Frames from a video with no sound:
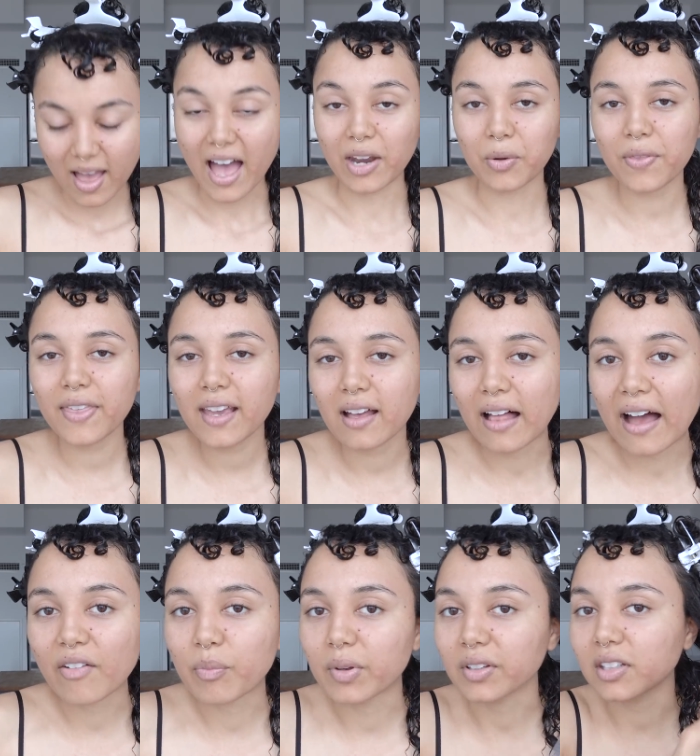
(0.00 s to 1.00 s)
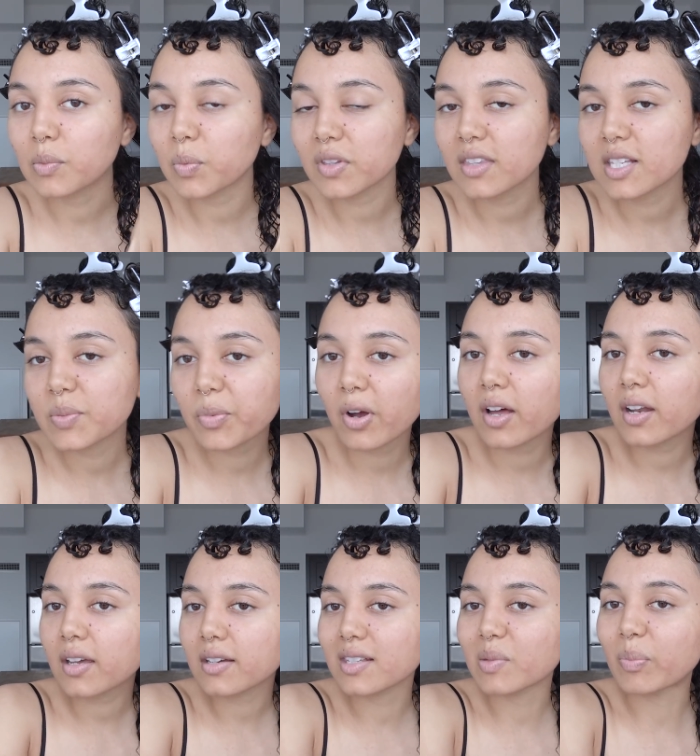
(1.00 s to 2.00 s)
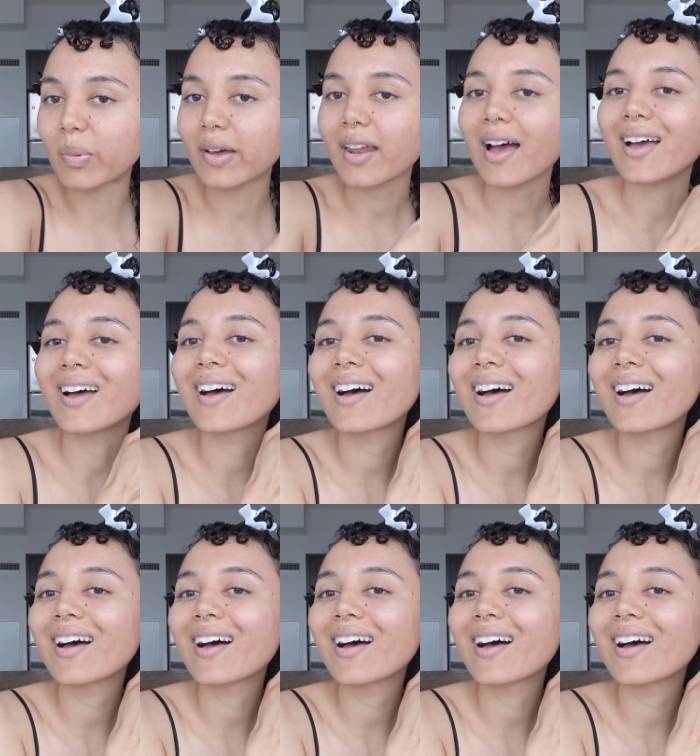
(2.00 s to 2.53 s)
I don't think I'll have buildup with these products, but